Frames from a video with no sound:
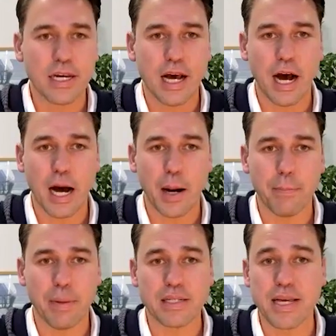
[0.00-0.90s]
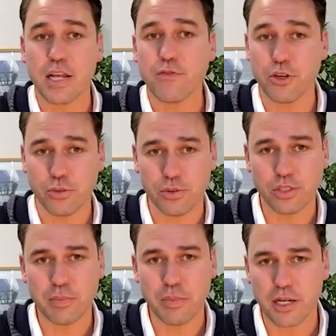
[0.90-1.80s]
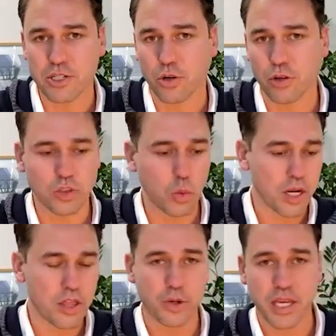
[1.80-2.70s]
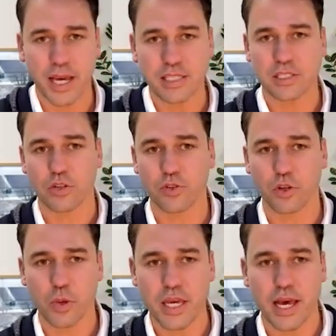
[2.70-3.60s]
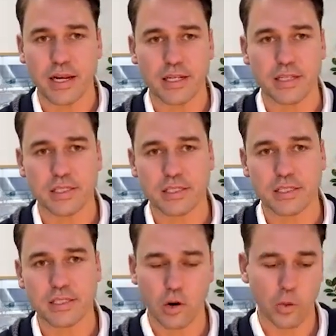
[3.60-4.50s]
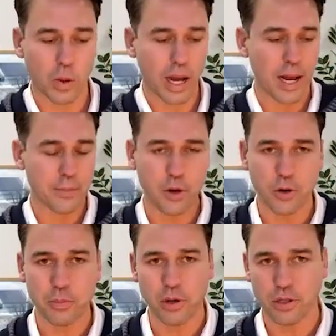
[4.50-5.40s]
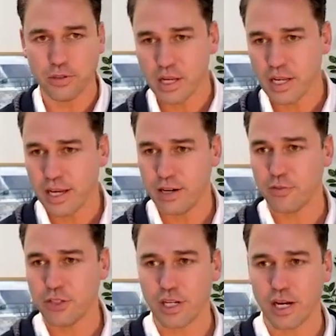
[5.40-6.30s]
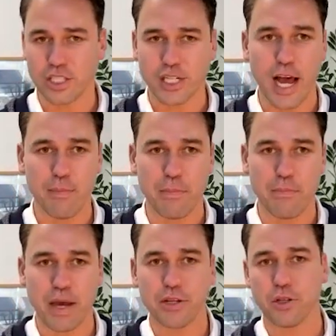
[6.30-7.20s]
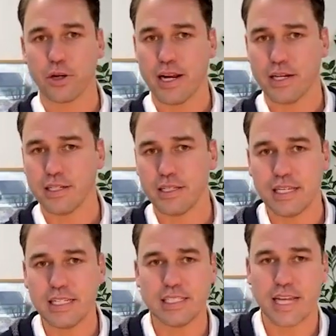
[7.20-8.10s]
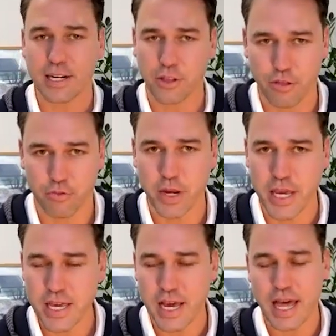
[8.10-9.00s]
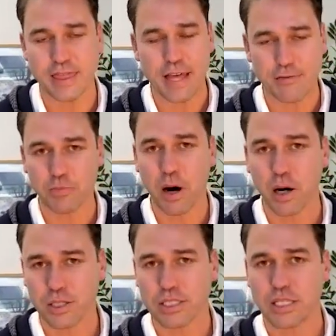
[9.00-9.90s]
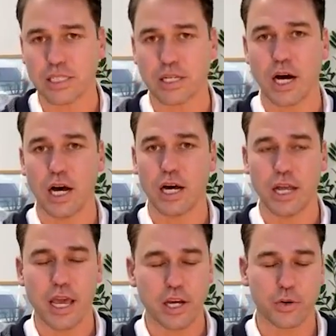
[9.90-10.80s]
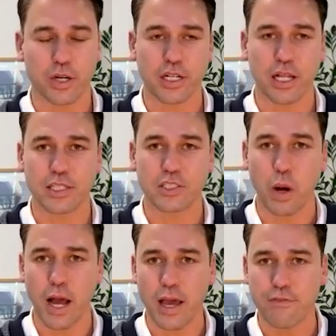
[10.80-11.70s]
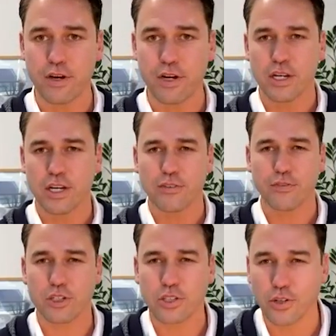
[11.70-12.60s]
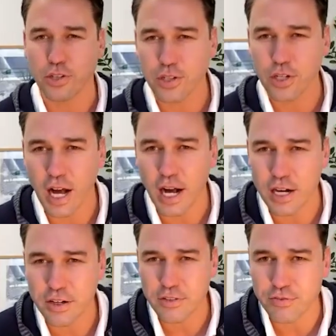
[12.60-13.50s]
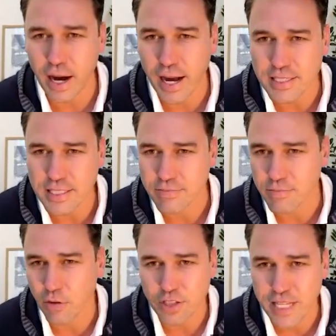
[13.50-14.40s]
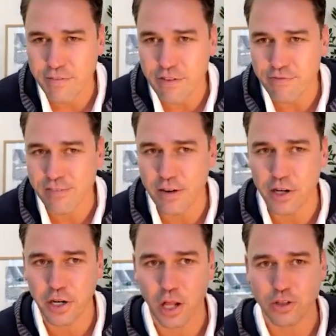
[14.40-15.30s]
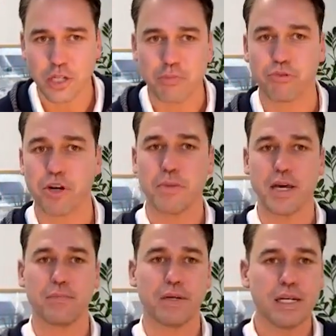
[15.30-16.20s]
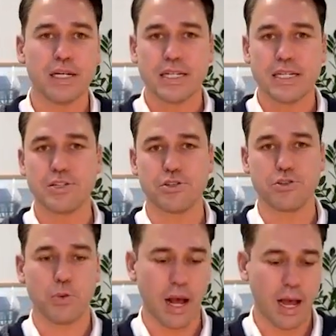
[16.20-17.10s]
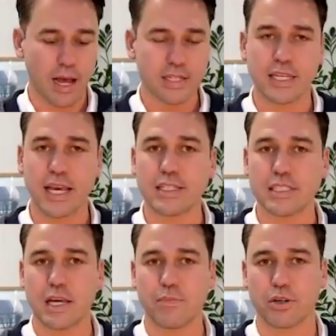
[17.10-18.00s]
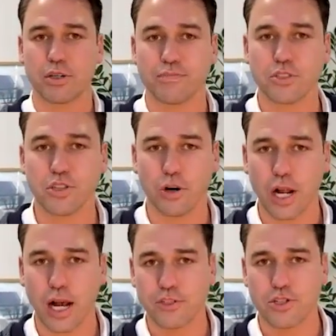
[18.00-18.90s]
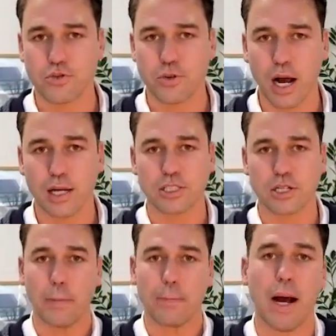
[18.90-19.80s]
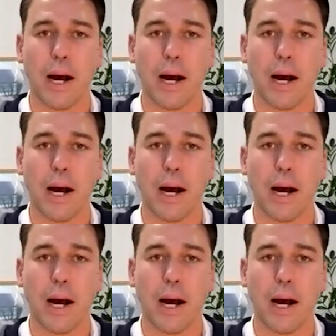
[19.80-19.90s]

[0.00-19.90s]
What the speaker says: But 10 of you submitted a total of 23 cases over the weekend. So notable, I don't know if you saw it in chat, but Ben Euler, he stacked 3 level policies on a current client's wife for a total of over $7,500 in premium to get December started off to a hot start.